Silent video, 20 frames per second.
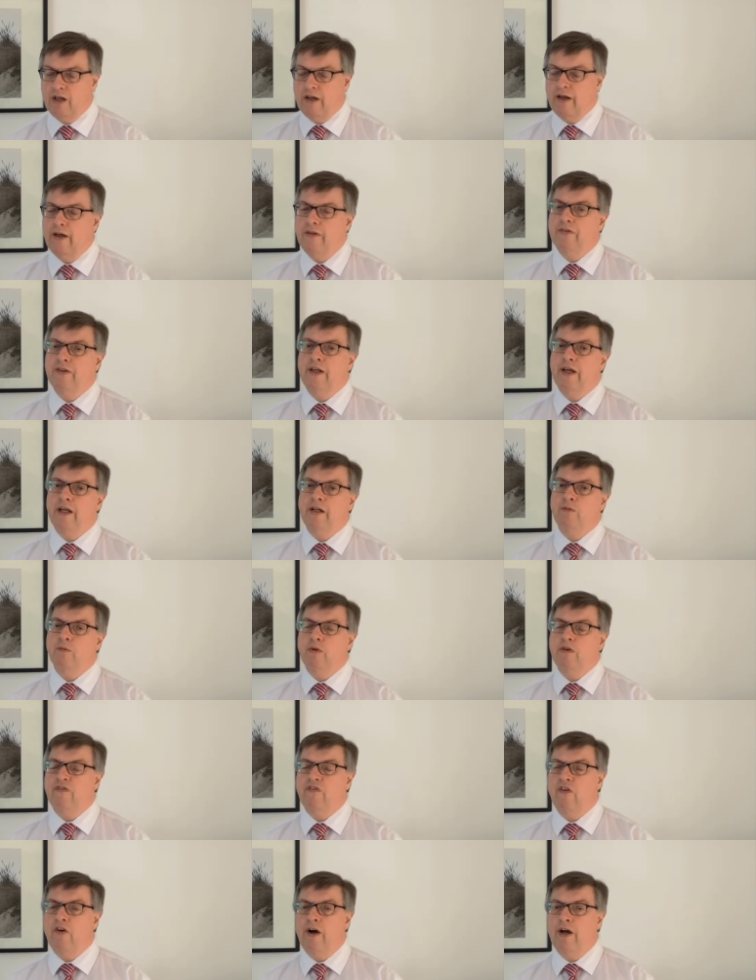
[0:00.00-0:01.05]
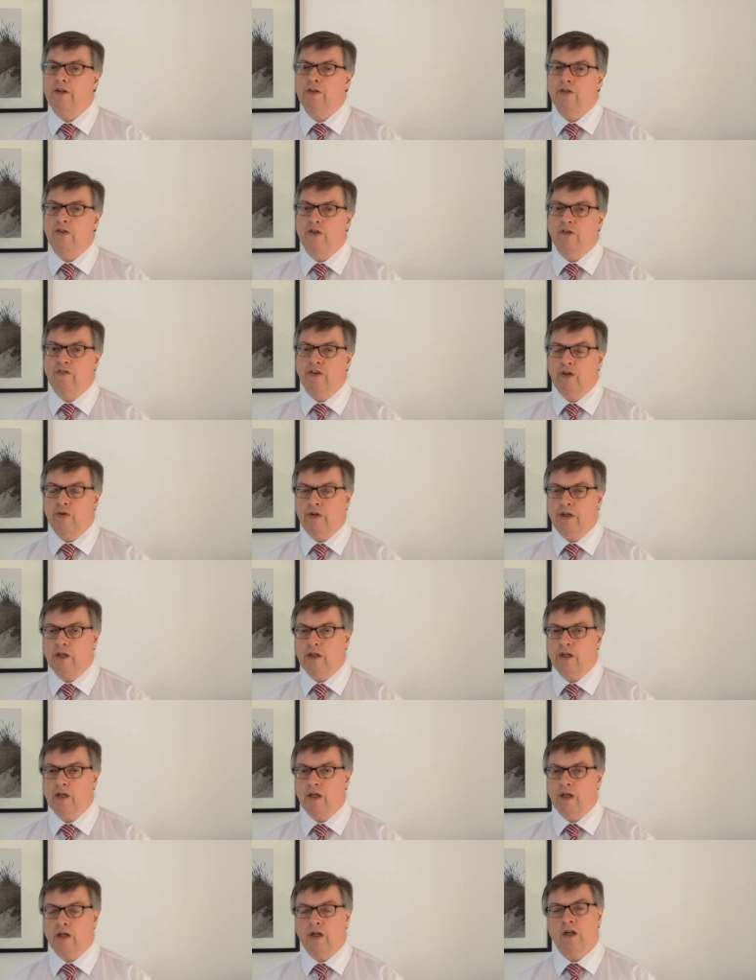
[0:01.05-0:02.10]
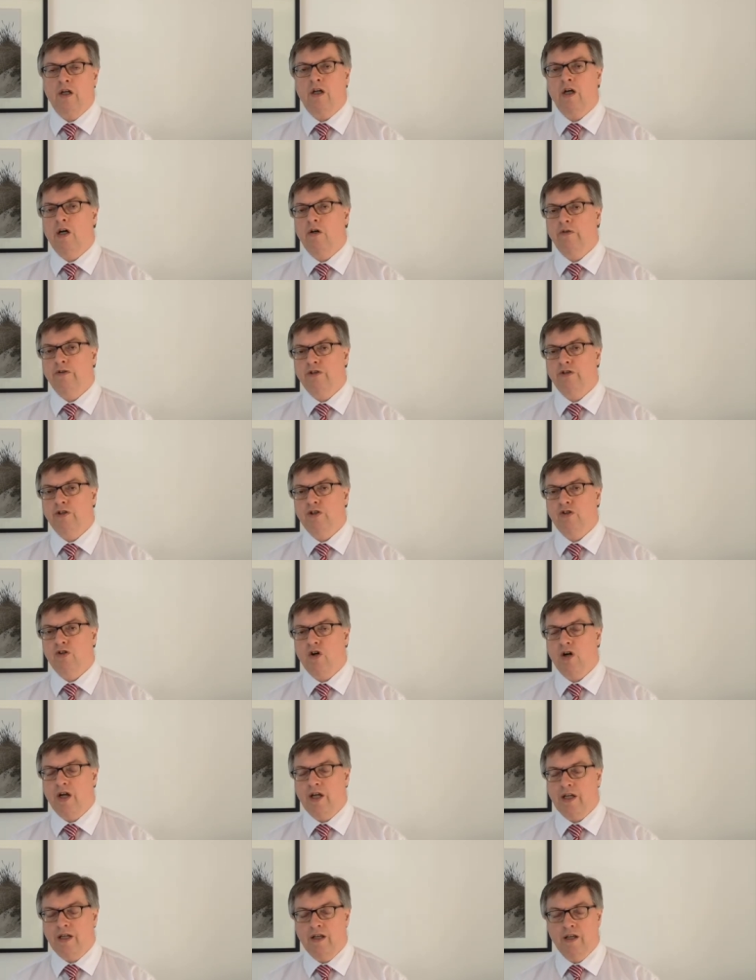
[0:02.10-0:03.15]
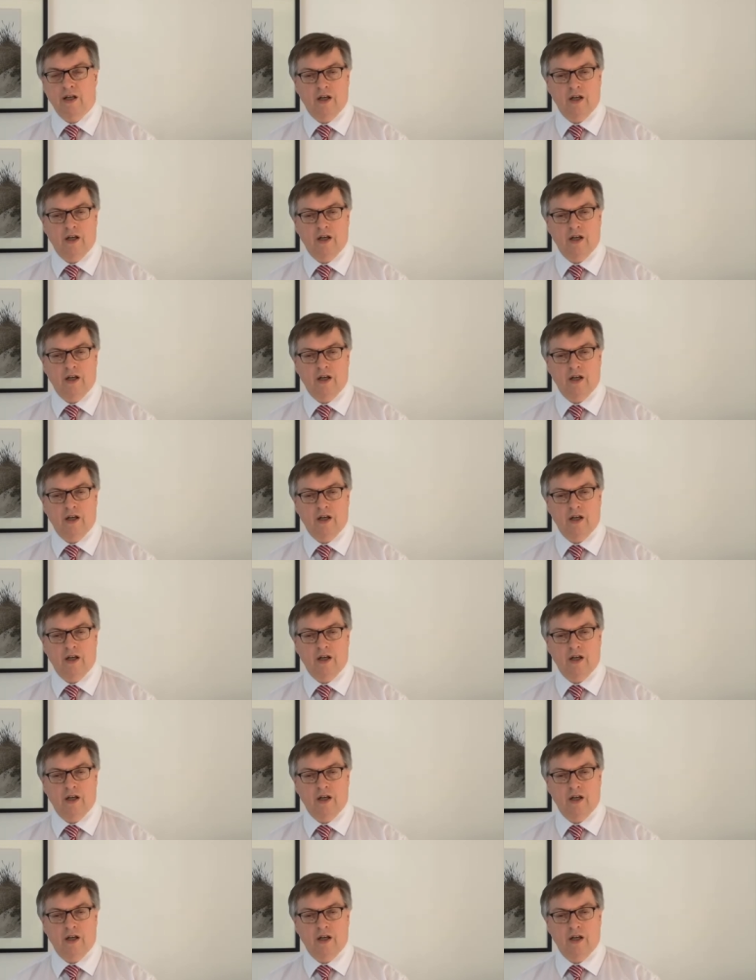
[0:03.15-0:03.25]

and then we find the viewing can go astray.